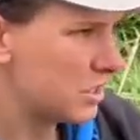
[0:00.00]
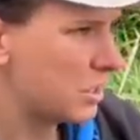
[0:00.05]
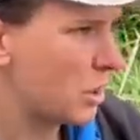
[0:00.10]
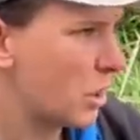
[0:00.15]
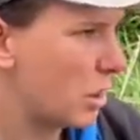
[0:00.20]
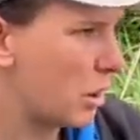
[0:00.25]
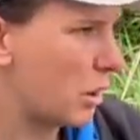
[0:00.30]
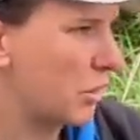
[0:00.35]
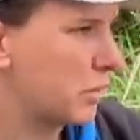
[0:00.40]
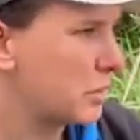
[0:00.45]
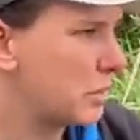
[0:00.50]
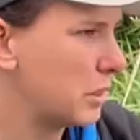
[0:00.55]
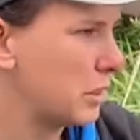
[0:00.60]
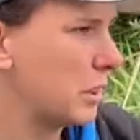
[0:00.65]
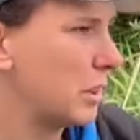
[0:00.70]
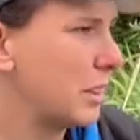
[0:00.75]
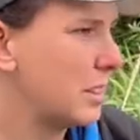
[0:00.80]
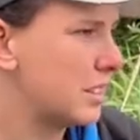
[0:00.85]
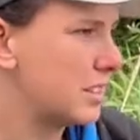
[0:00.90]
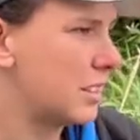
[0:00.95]
not often
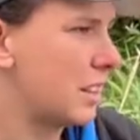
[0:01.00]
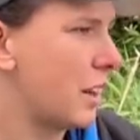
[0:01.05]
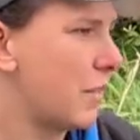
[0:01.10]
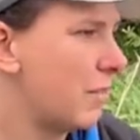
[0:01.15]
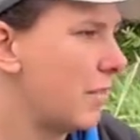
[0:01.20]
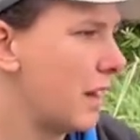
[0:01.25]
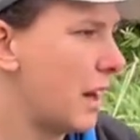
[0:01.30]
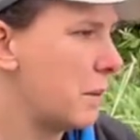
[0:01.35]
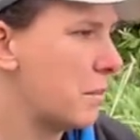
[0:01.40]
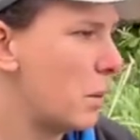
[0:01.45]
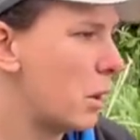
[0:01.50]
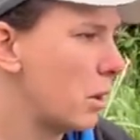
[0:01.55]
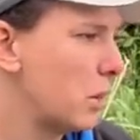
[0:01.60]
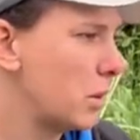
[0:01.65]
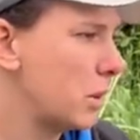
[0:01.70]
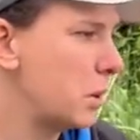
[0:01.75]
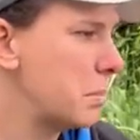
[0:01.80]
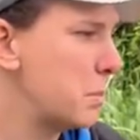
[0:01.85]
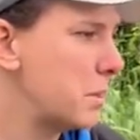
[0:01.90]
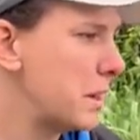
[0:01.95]
that it's left there more
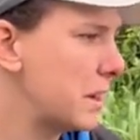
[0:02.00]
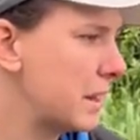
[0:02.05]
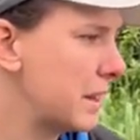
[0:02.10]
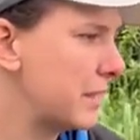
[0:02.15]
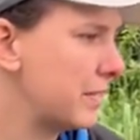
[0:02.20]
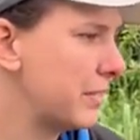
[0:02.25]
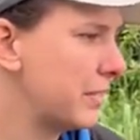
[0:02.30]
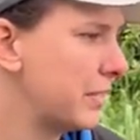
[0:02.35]
than a minute